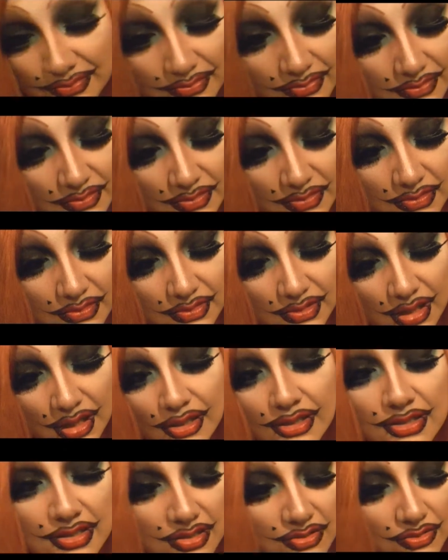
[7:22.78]

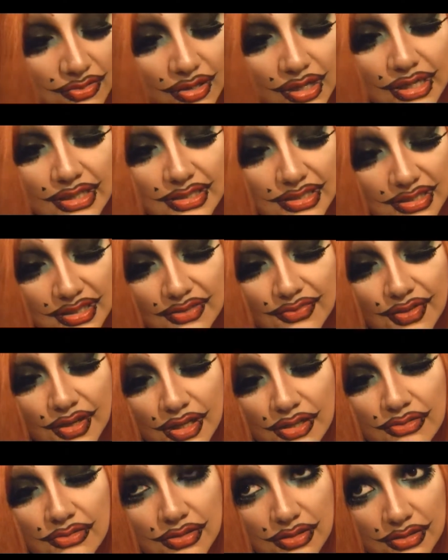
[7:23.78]
not so great stuff
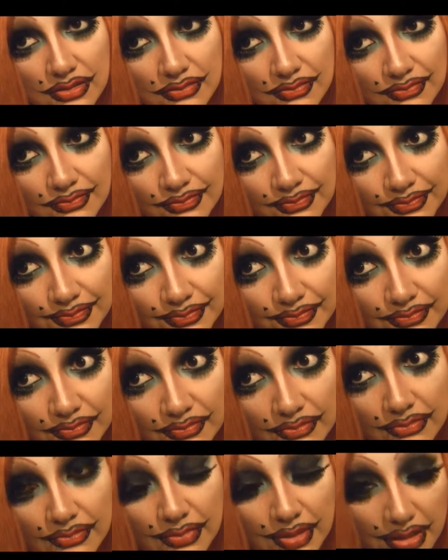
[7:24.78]
out.
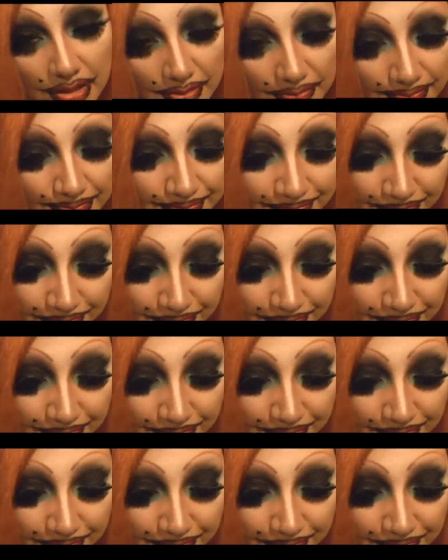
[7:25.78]
But,